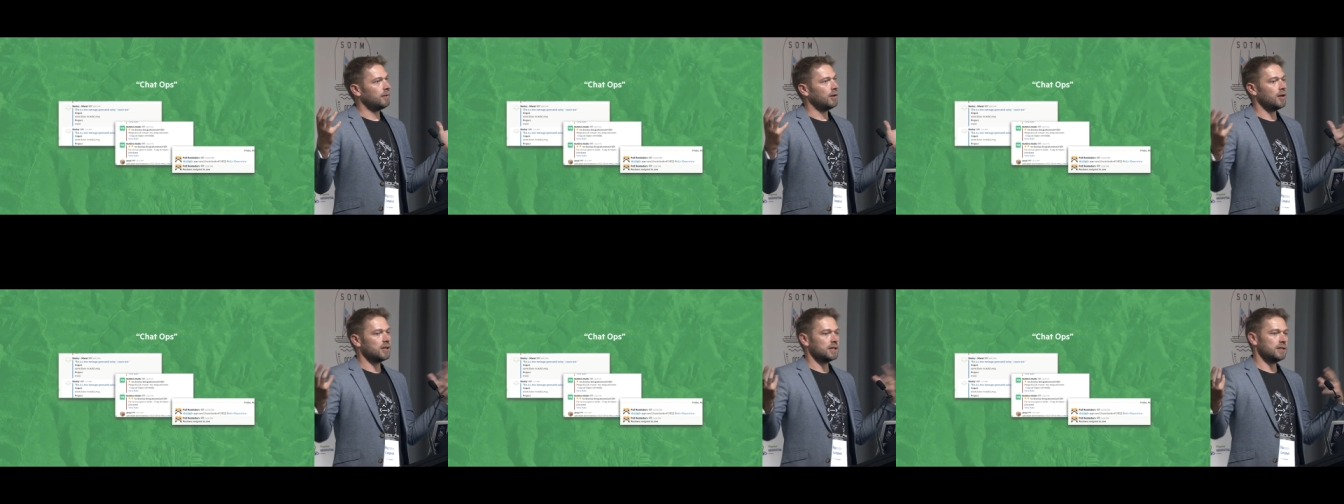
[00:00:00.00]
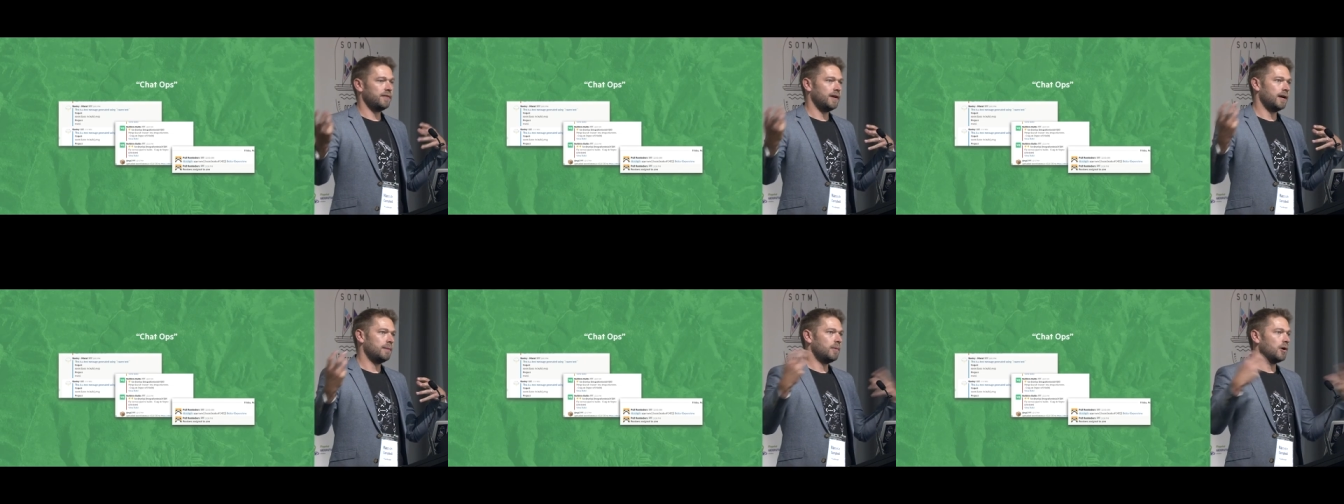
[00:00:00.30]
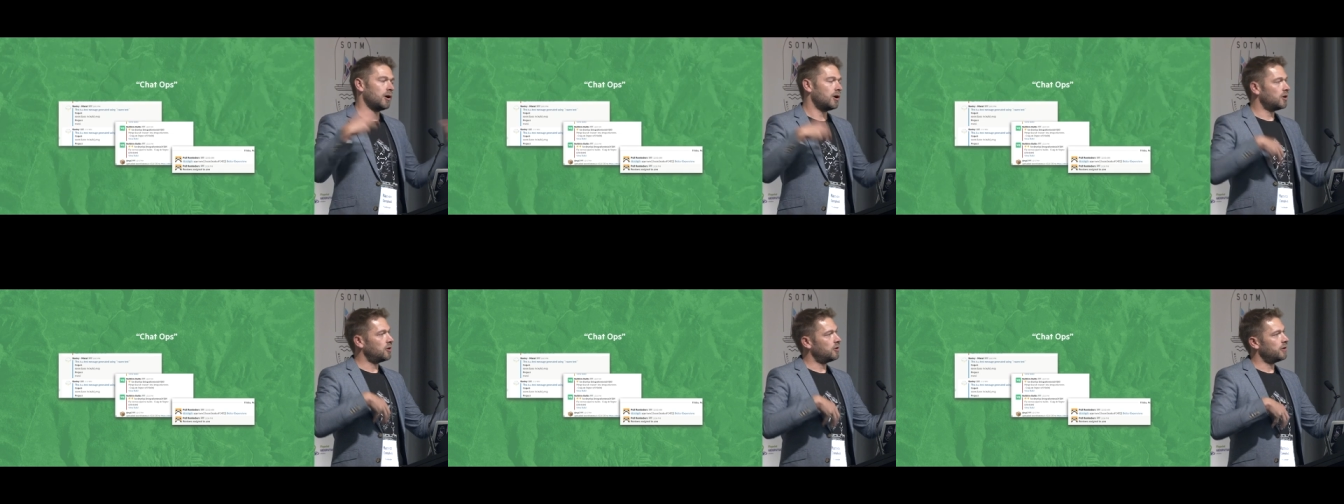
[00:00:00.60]
lots of our
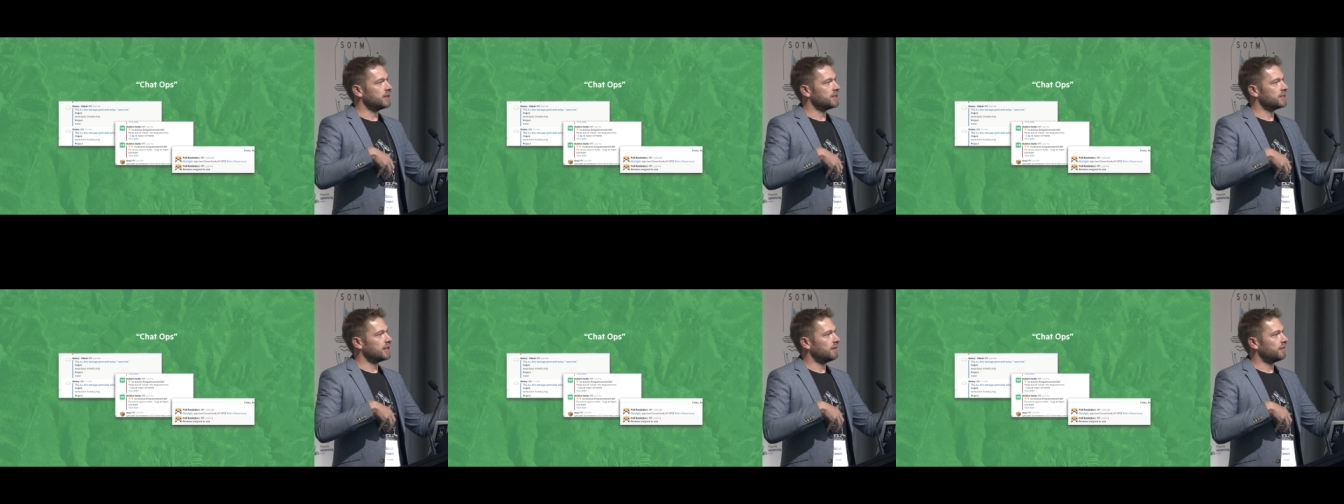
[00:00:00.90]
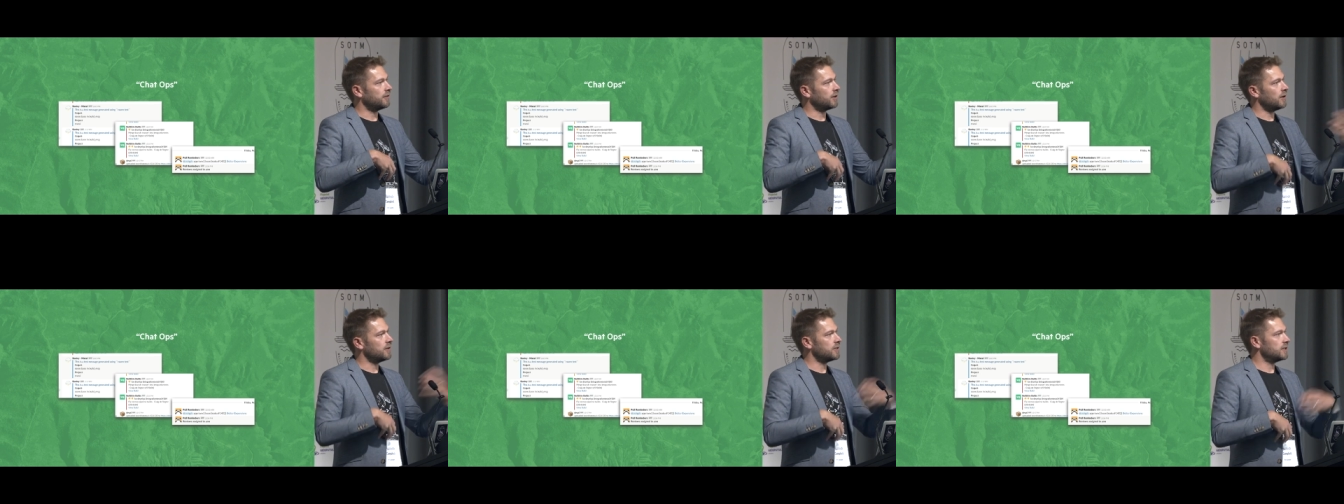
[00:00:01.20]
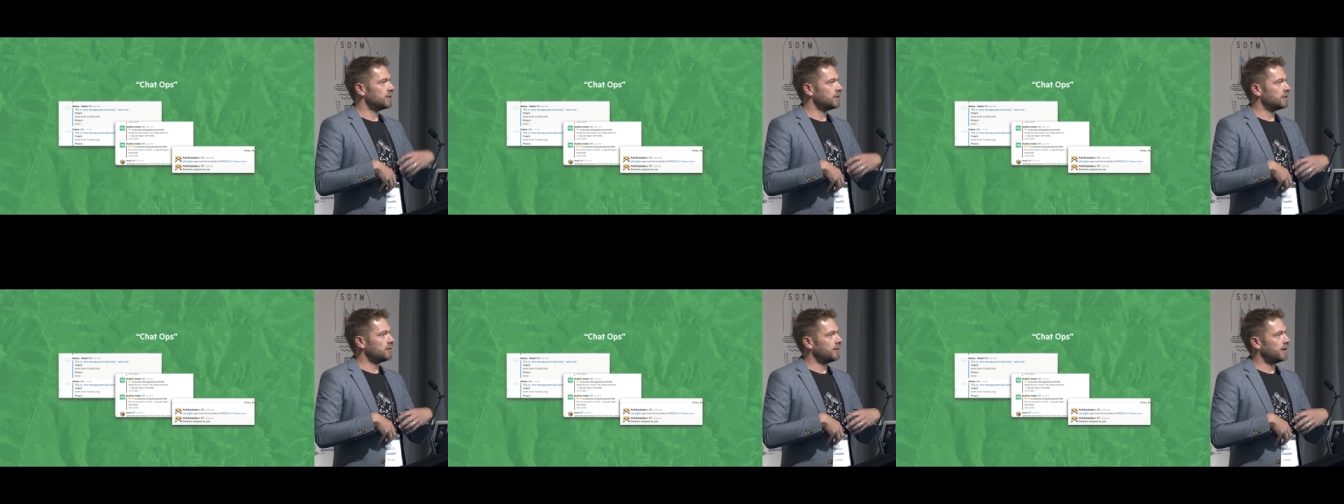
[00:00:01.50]
monitoring stuff goes
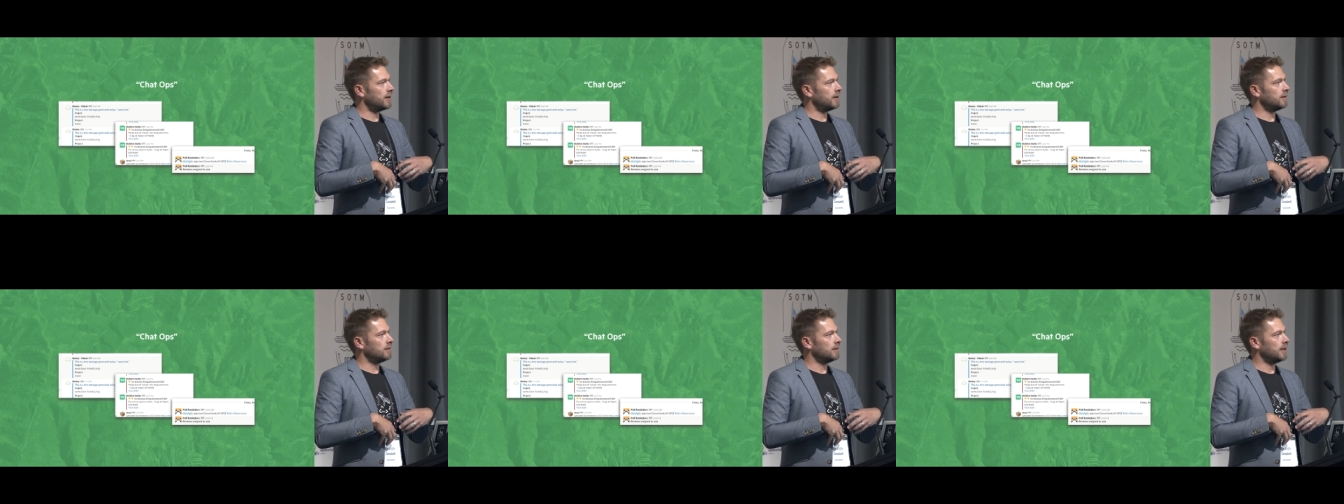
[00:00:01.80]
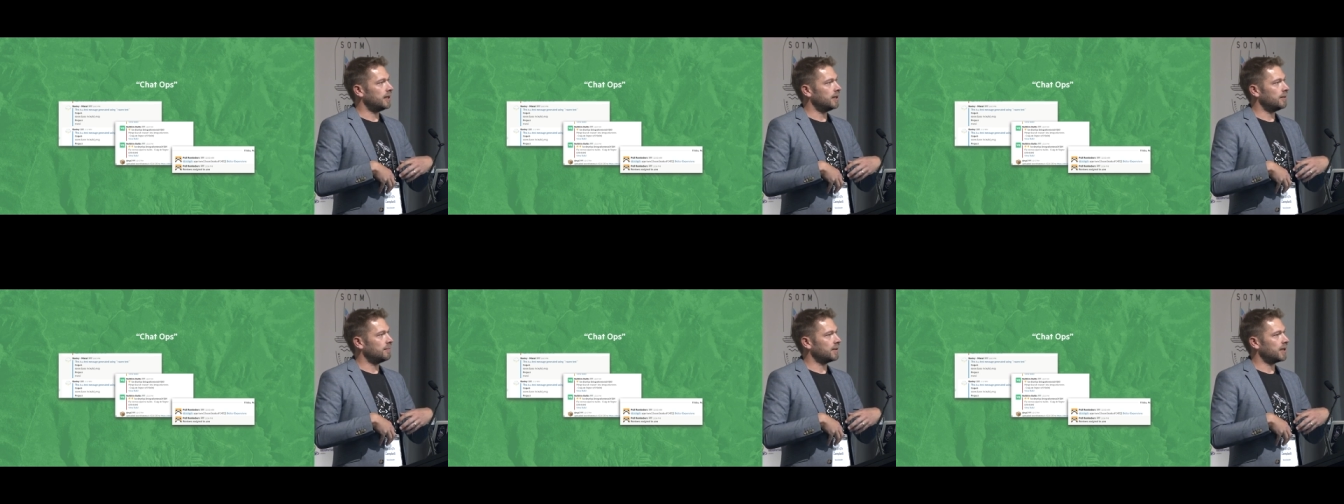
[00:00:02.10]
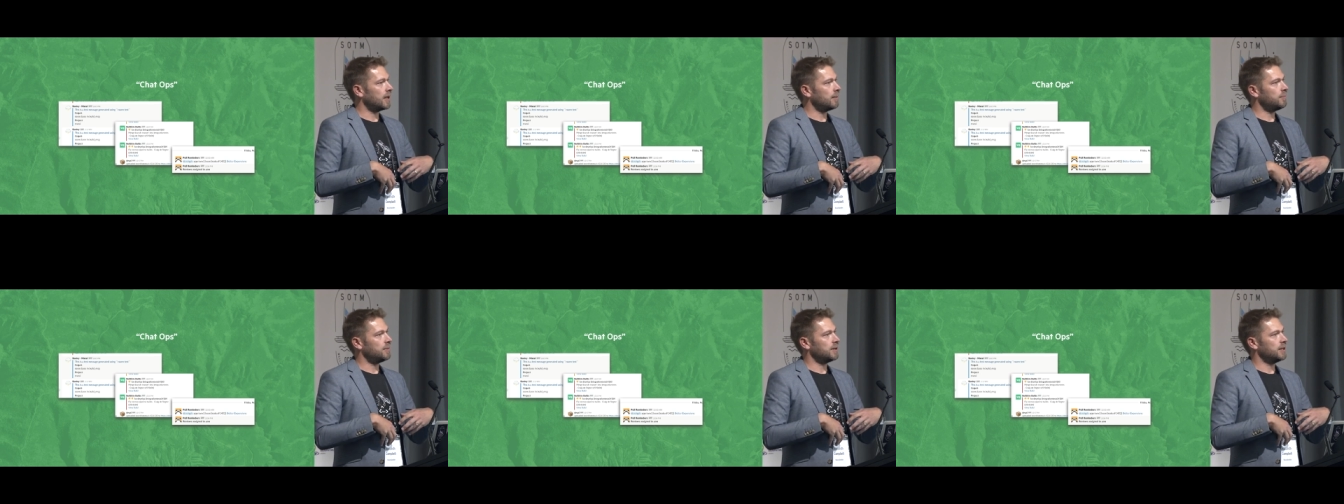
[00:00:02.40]
into our
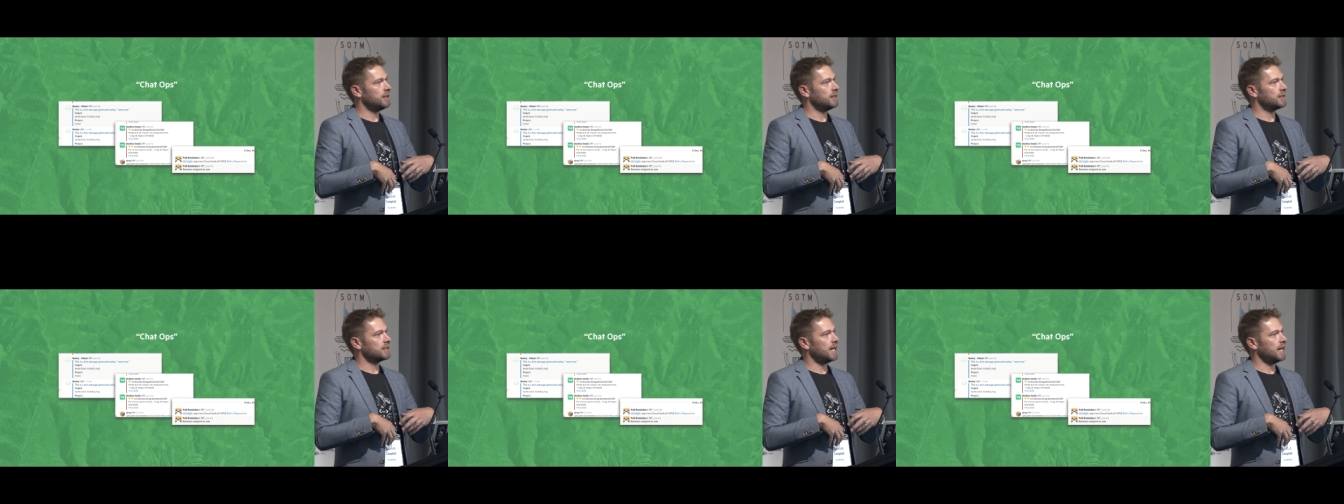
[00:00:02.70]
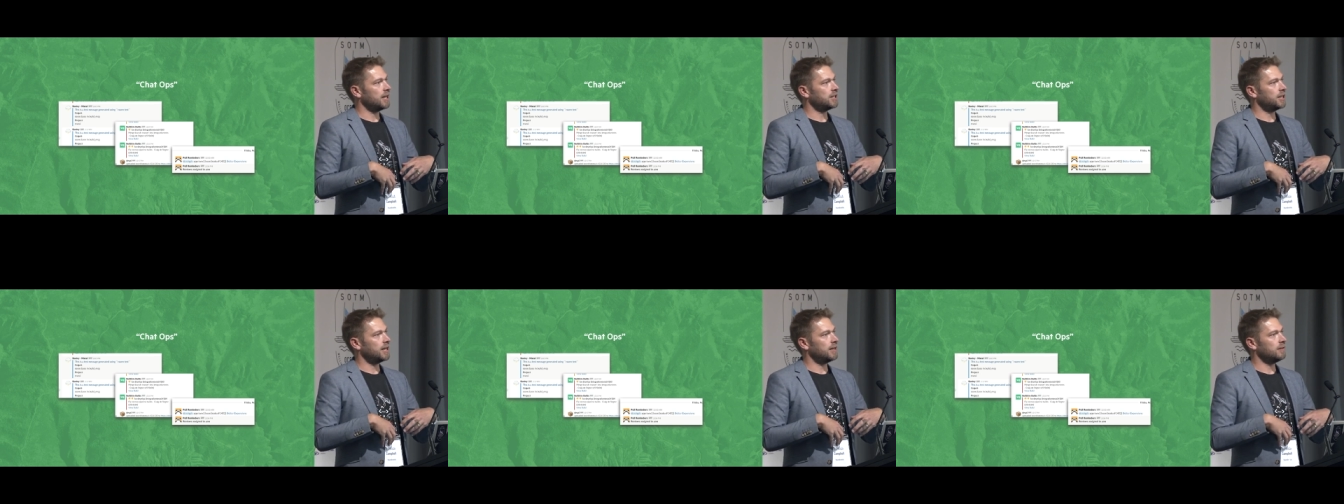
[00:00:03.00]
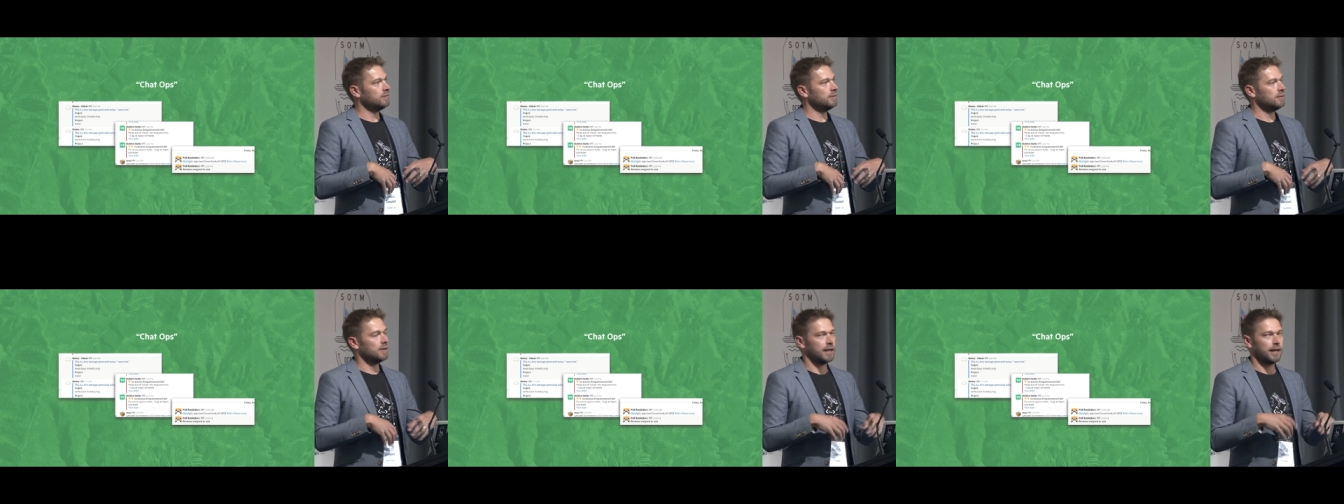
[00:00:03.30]
company Slack
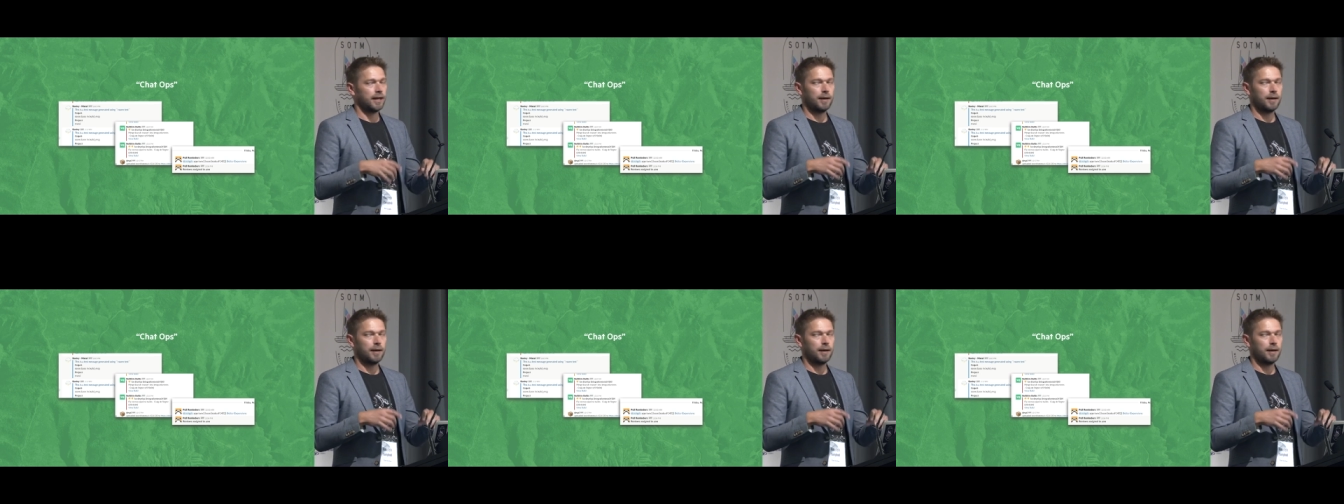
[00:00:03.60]
channel.